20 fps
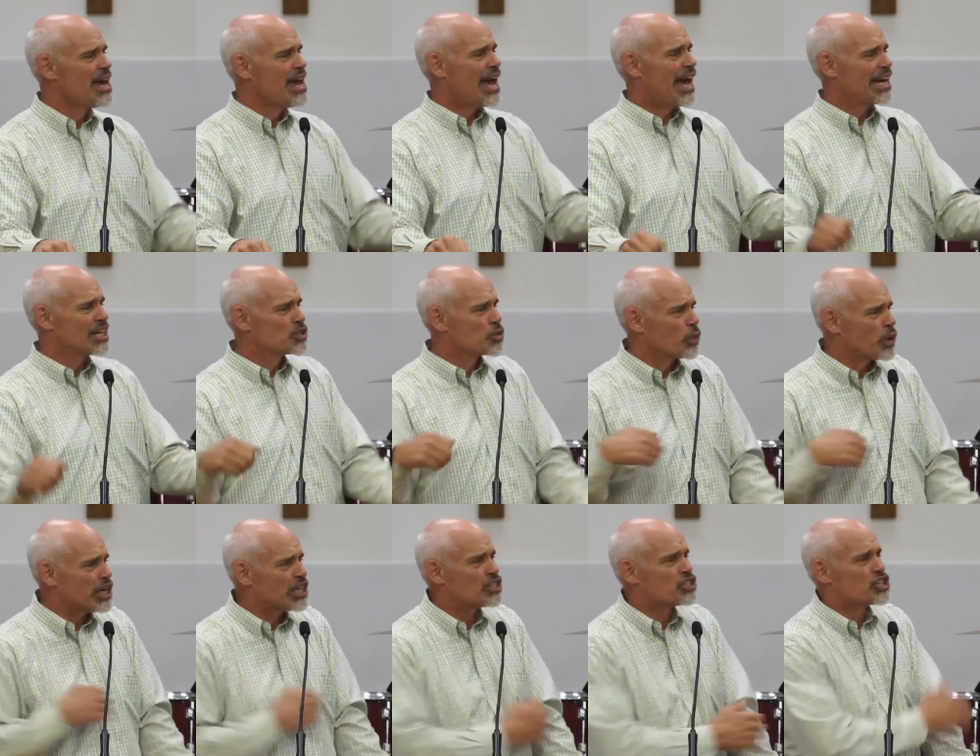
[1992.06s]
as
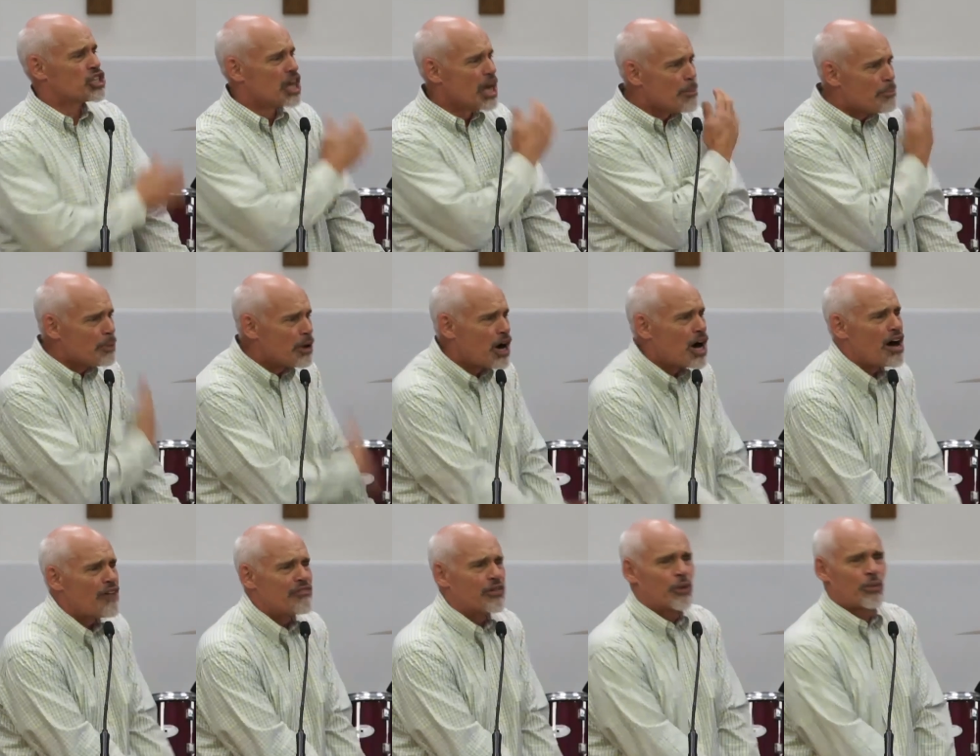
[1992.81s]
we chip
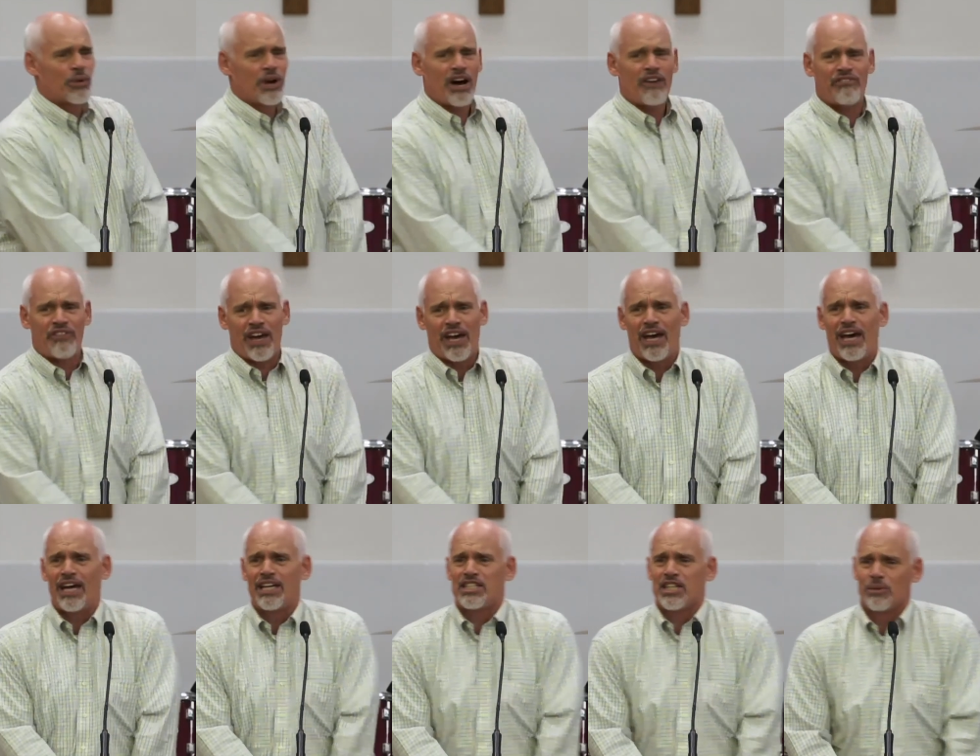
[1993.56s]
off a rough
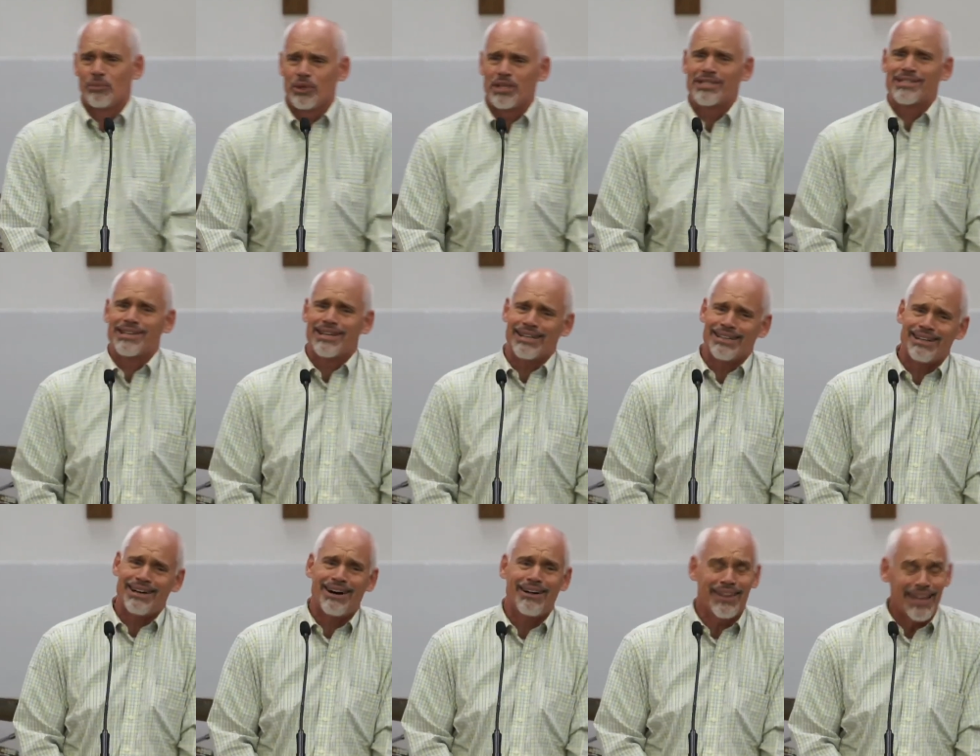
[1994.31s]
edge and we say,
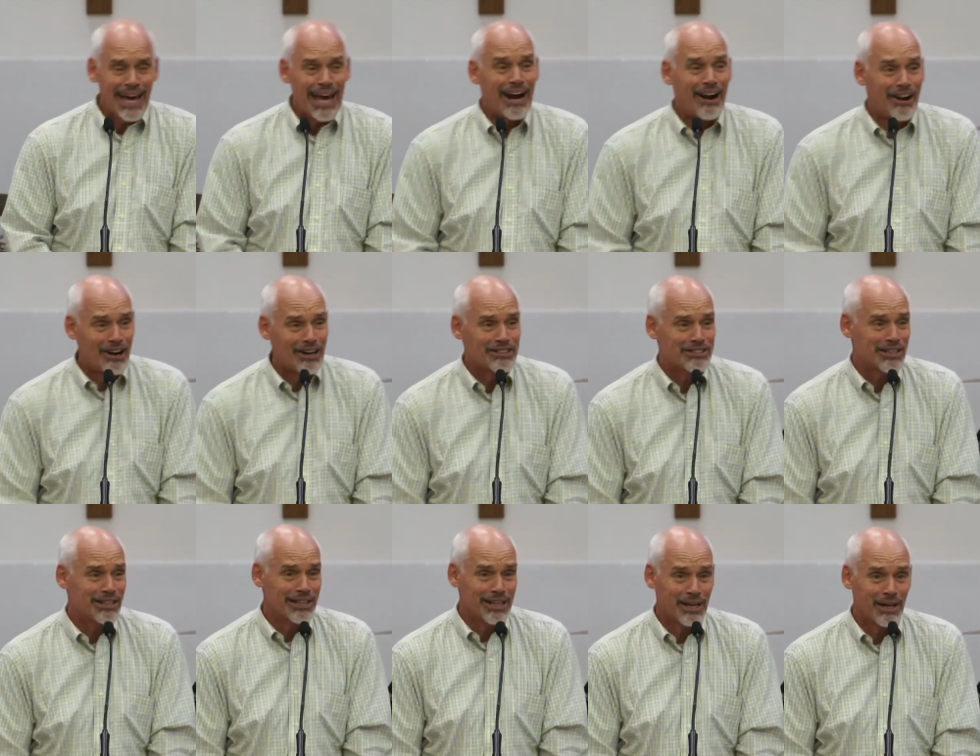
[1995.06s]
oh, that hurts
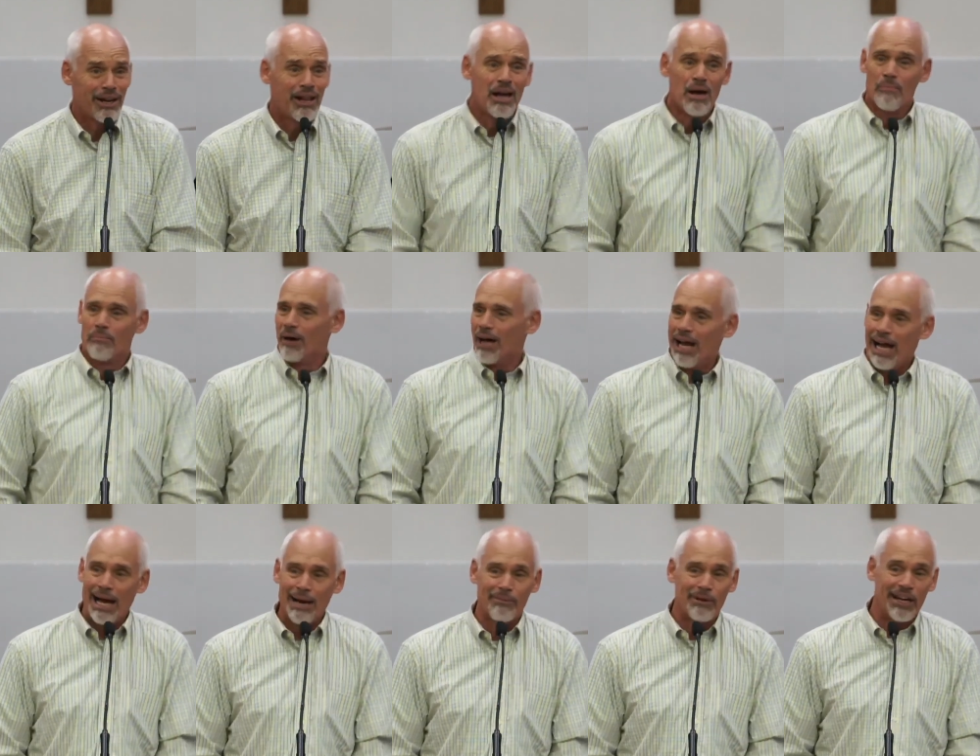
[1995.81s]
a little, but
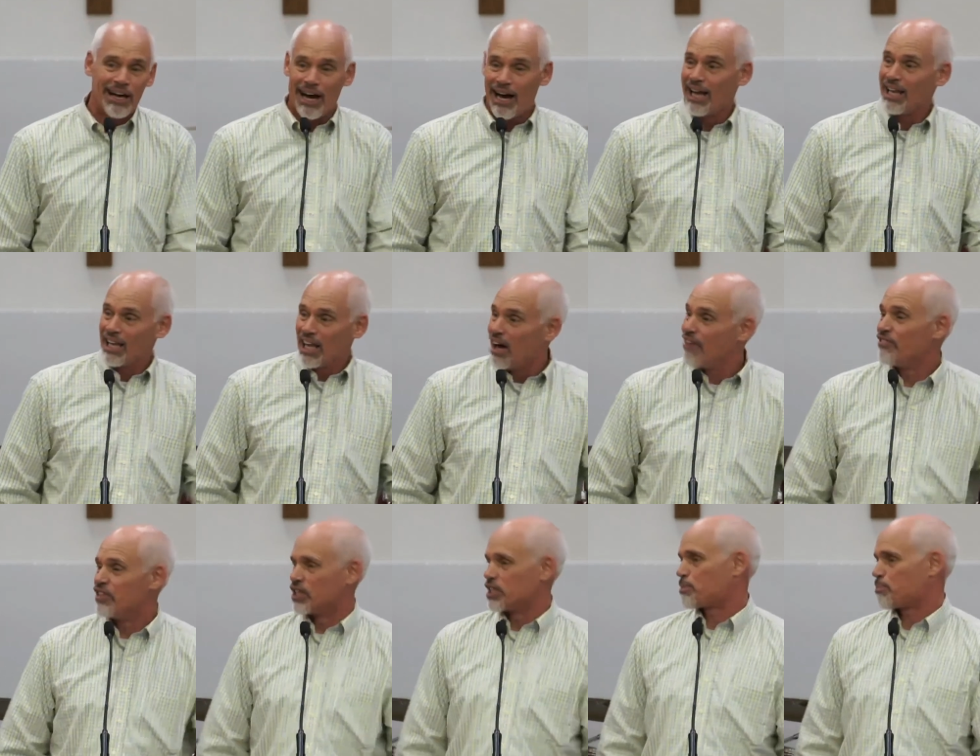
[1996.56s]
I
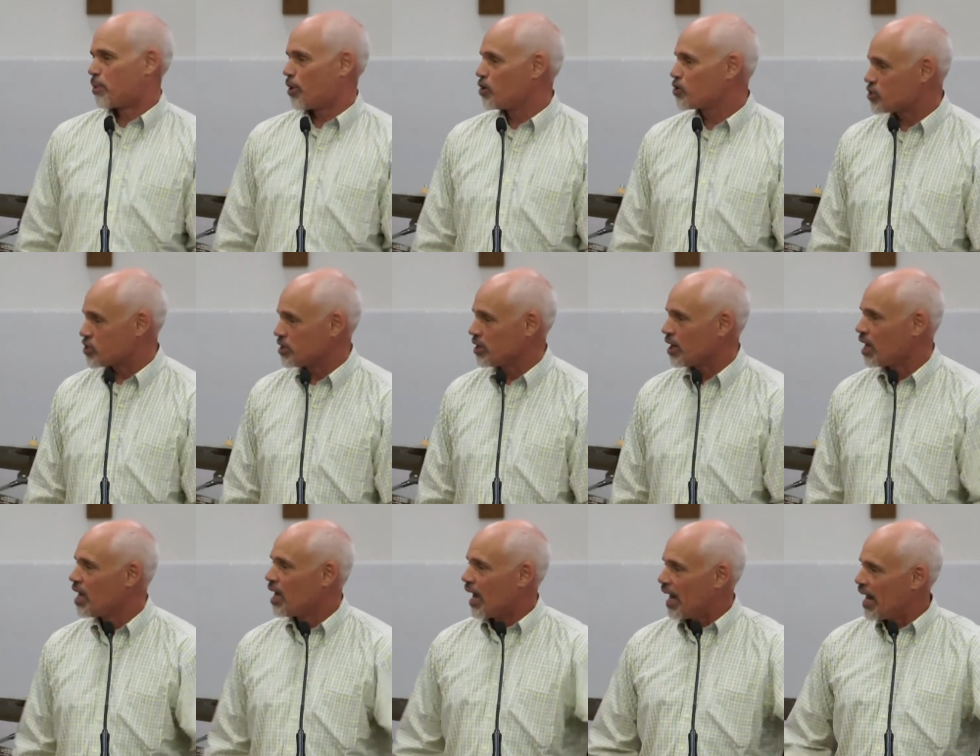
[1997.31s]
love this
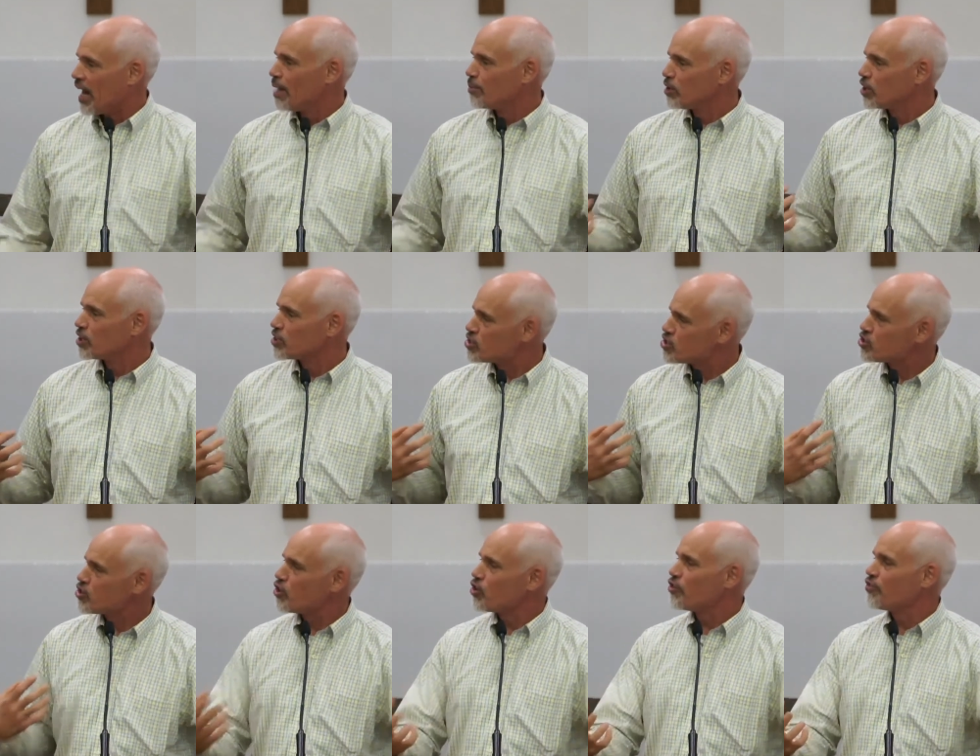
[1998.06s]
person and I'm going to
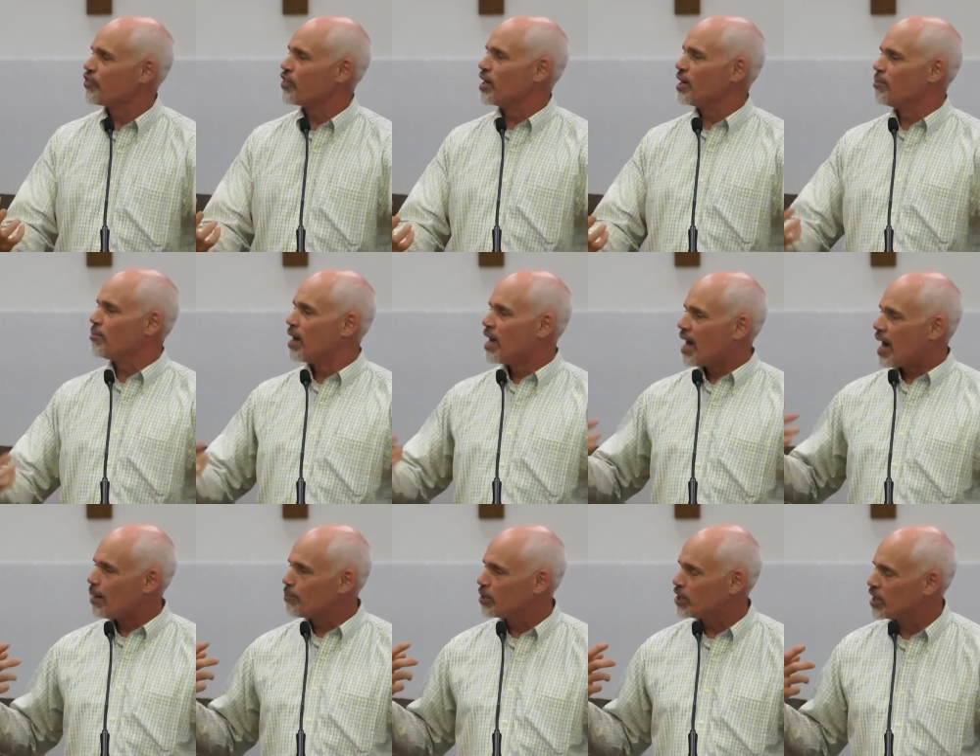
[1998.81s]
serve them.
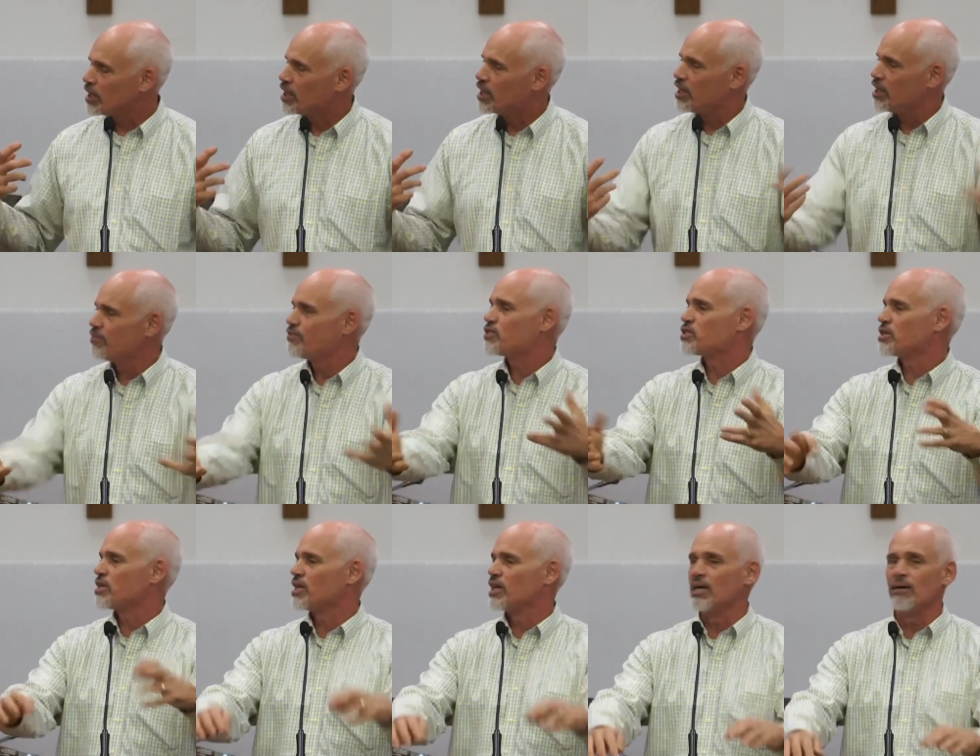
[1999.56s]
I'm going to give
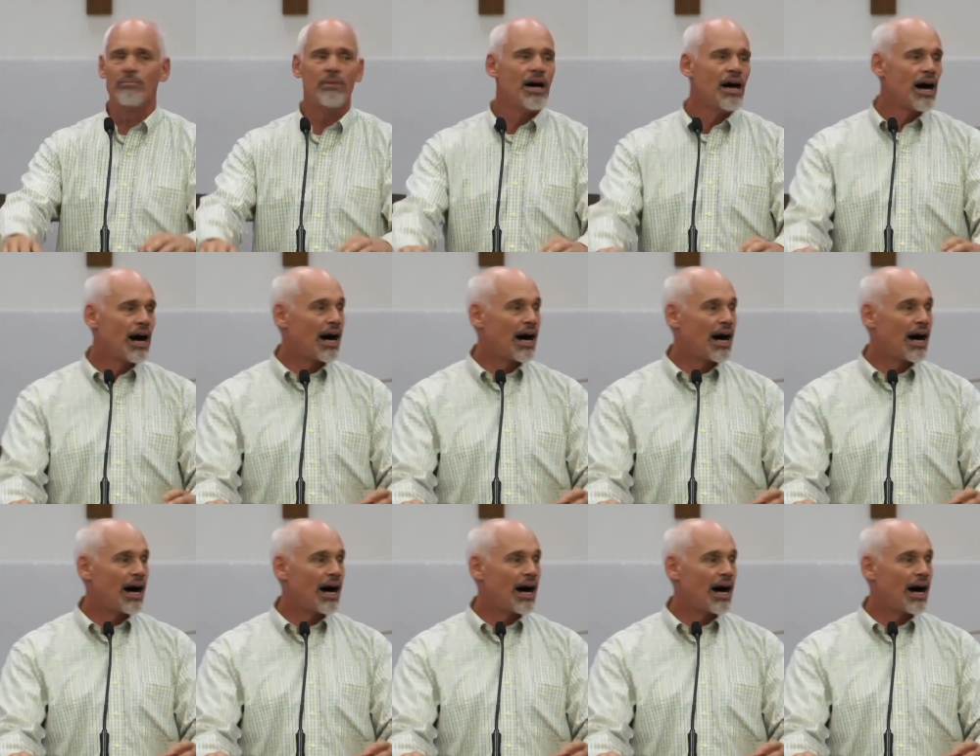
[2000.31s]
to them.